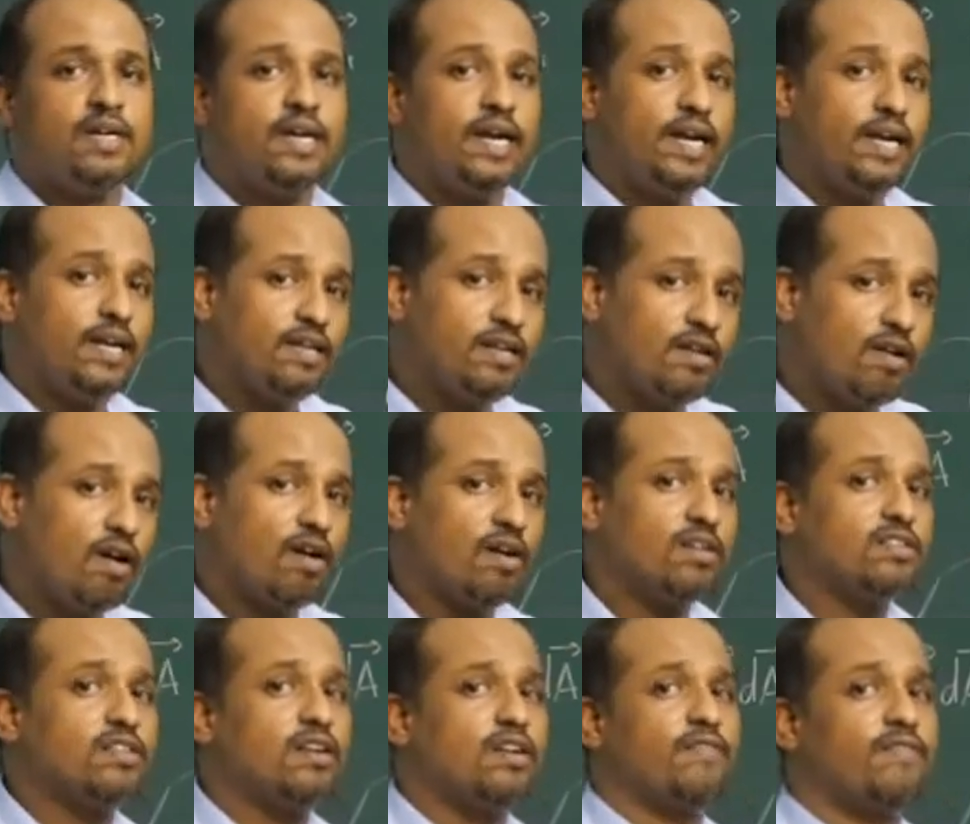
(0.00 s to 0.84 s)
In
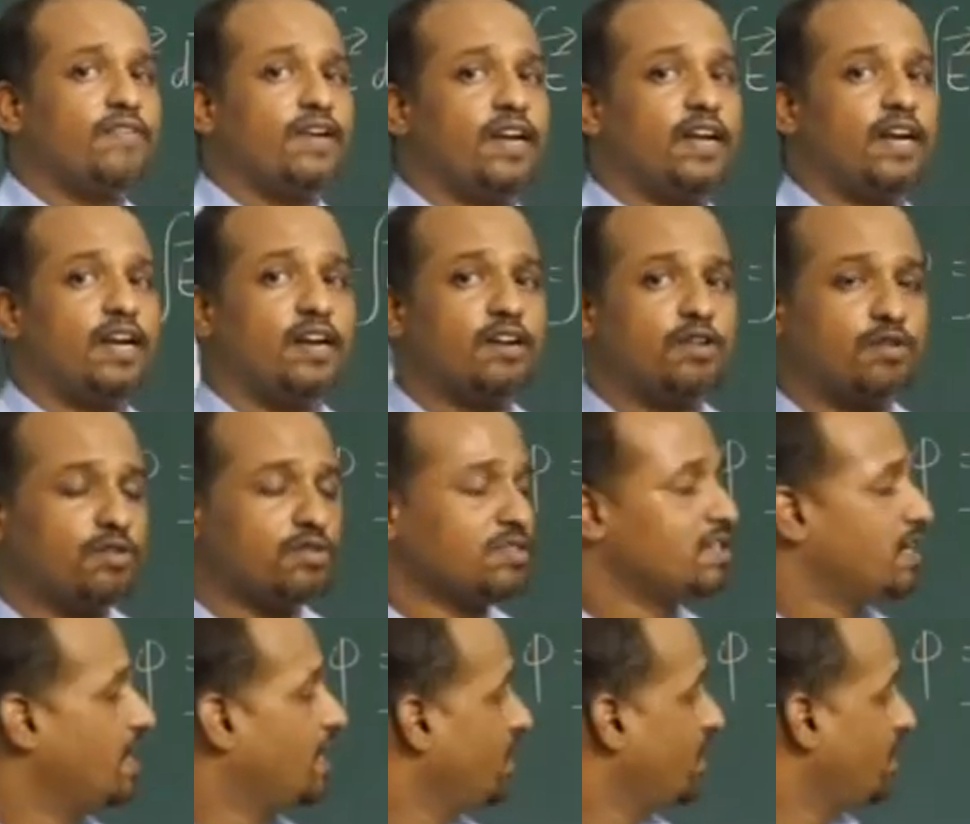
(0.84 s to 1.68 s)
Gauss law for
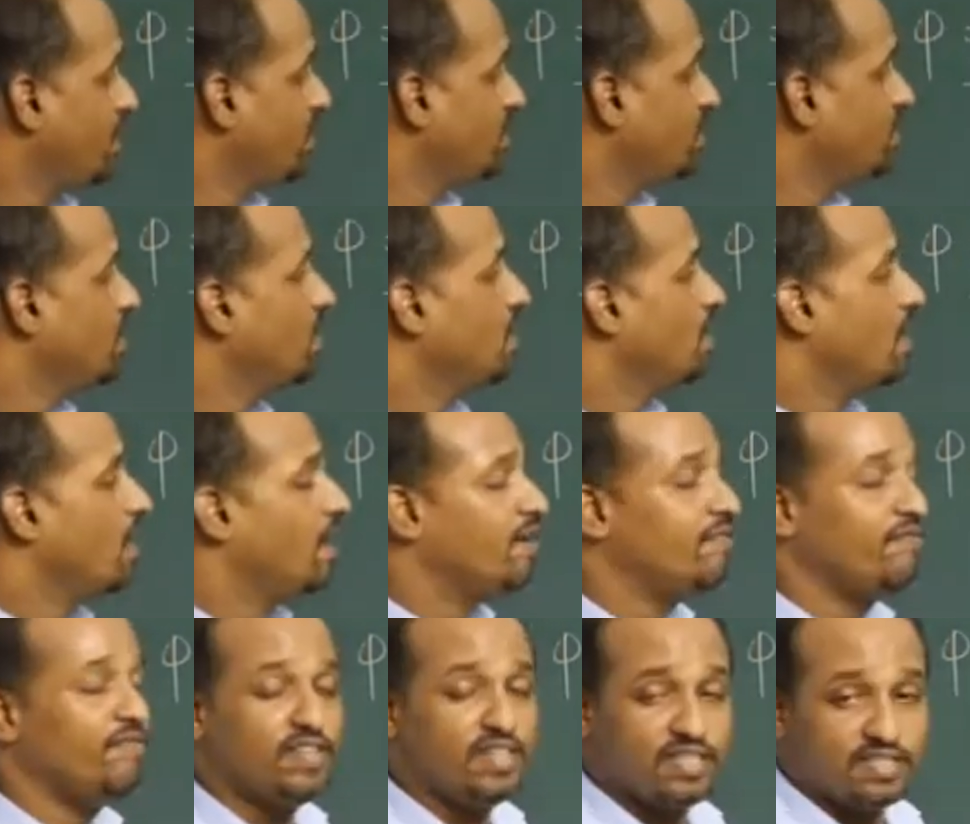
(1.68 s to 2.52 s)
electrostatics,
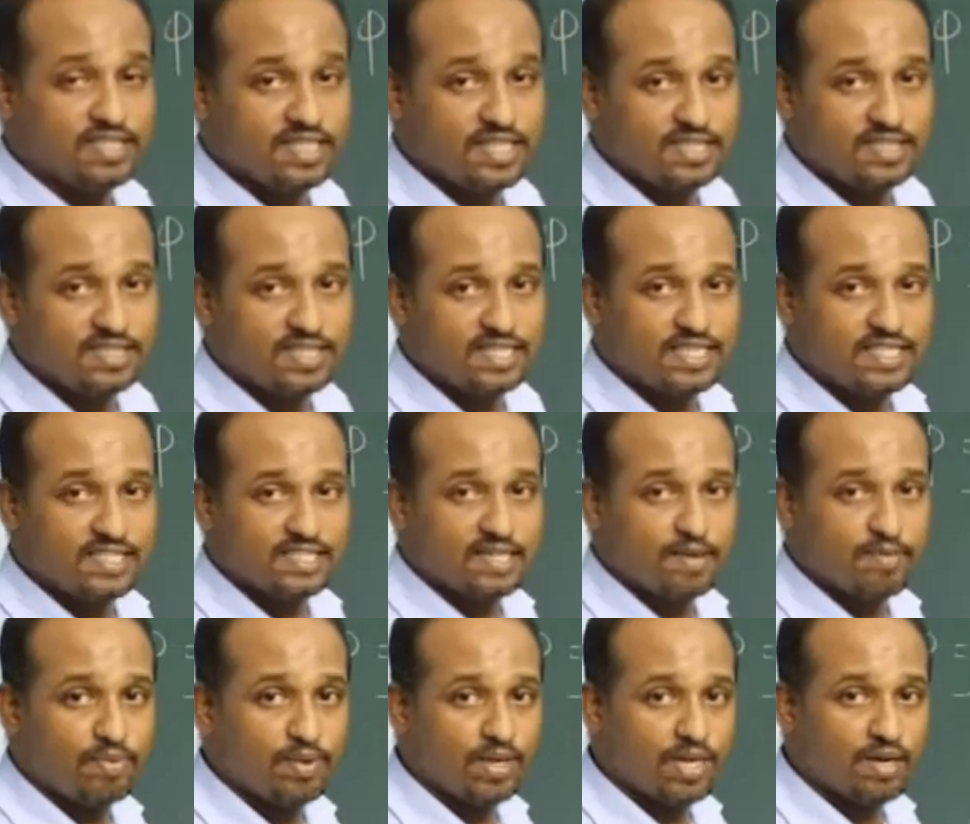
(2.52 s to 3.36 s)
and since it is
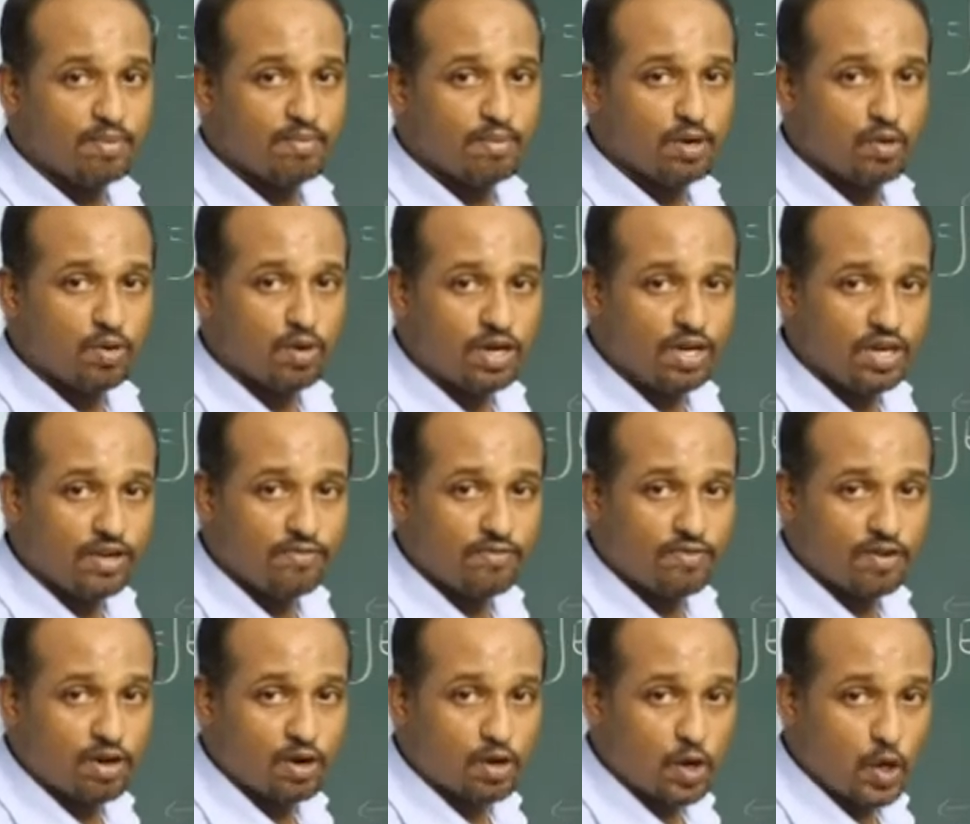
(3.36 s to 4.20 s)
applicable only
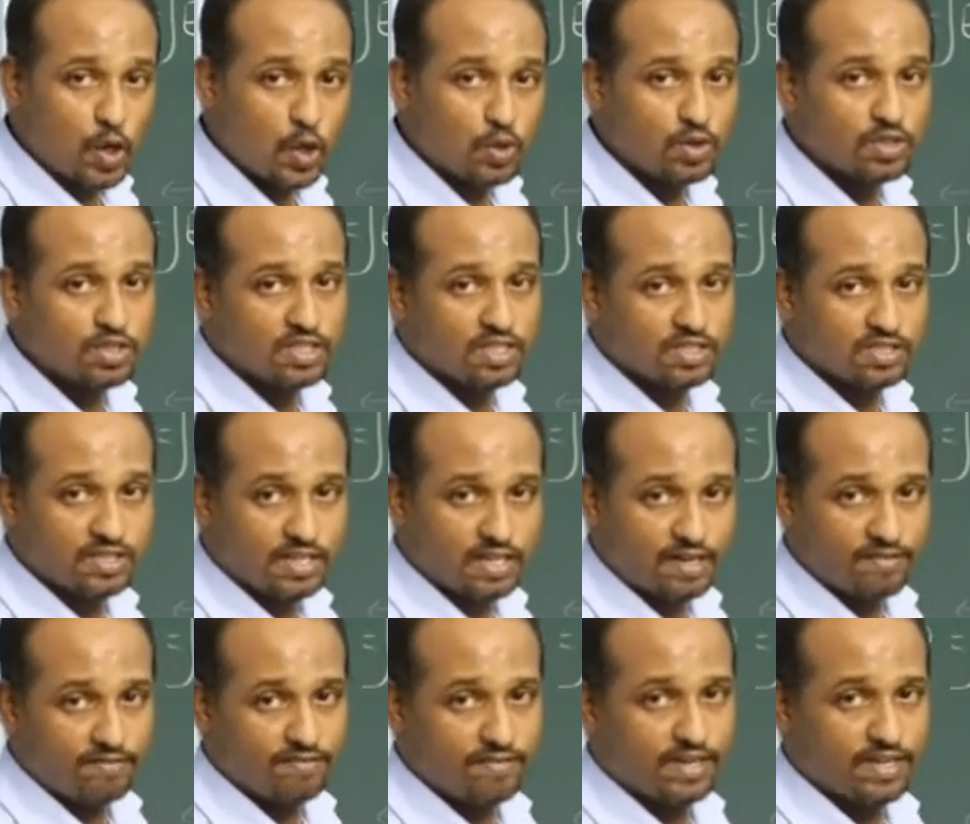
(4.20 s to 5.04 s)
for closed
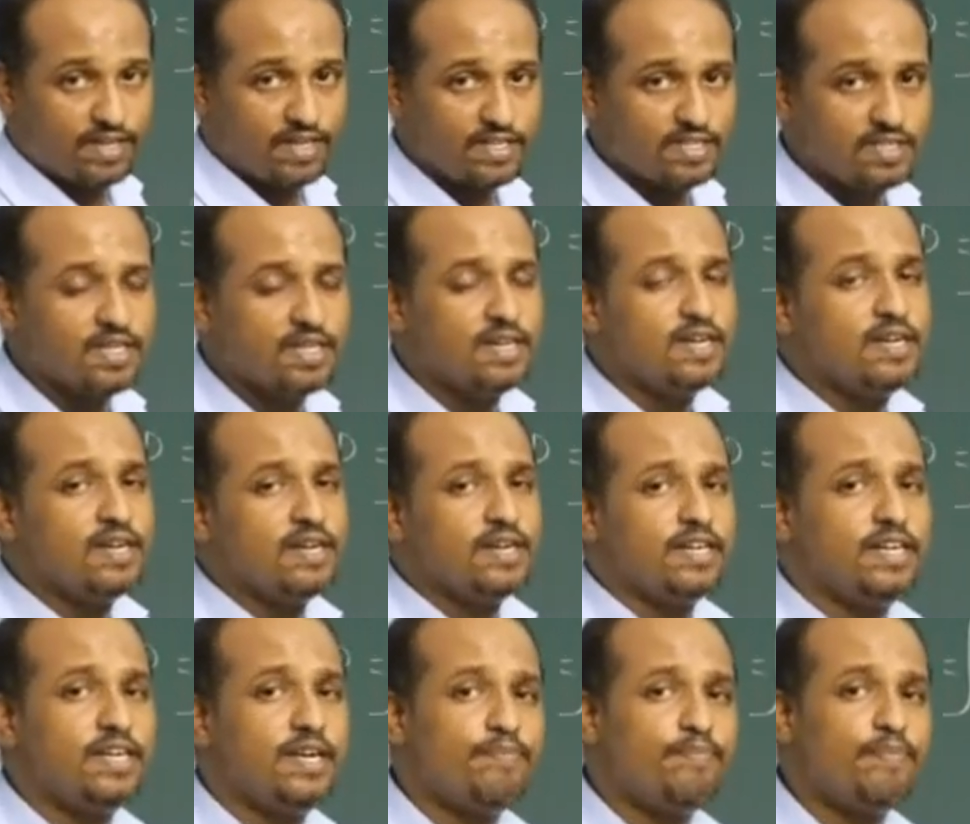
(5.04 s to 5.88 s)
surface,
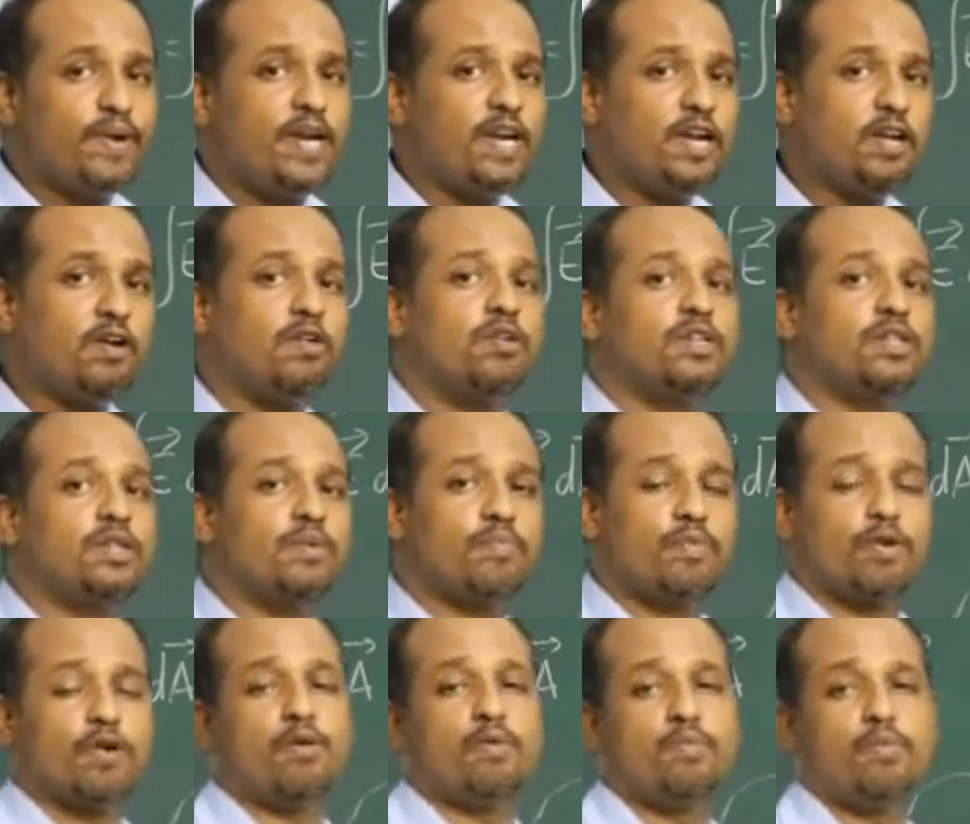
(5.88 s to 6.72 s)
depending on the
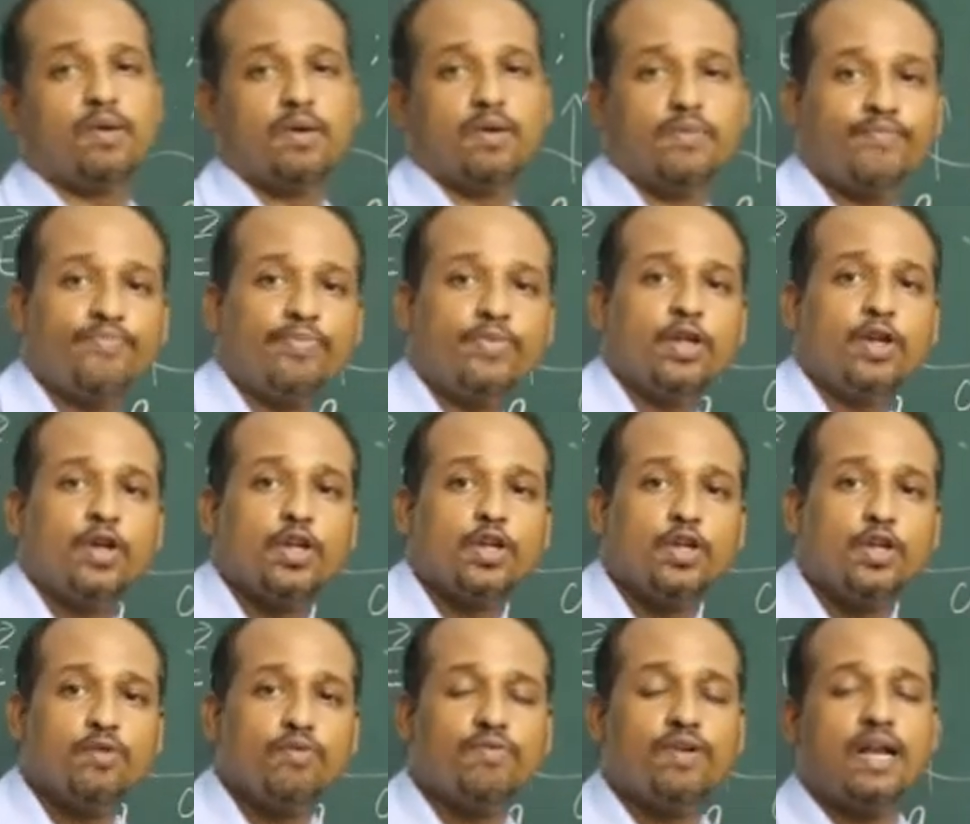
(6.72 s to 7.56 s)
problem,
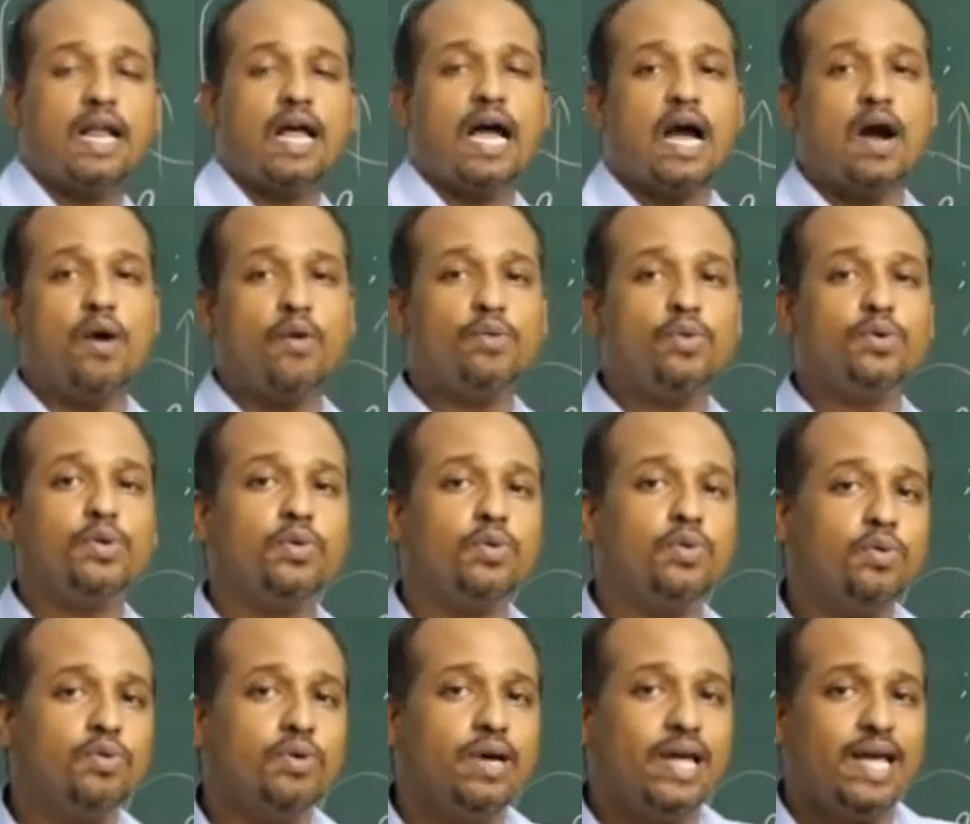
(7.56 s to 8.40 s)
you will have
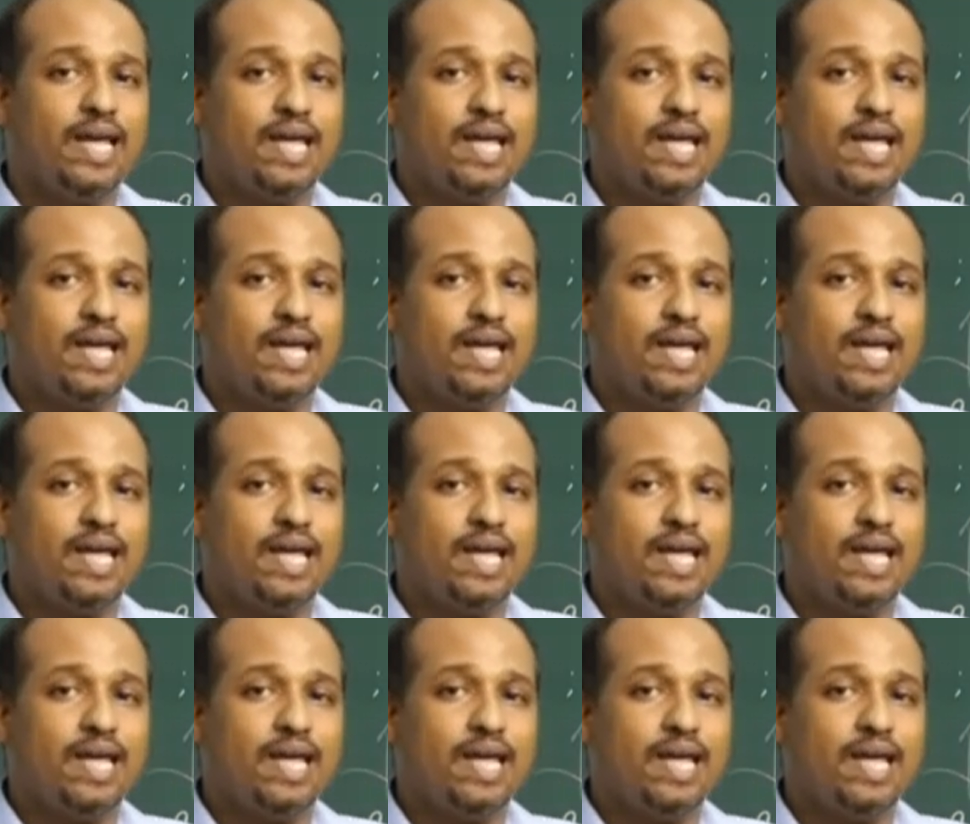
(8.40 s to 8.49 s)
to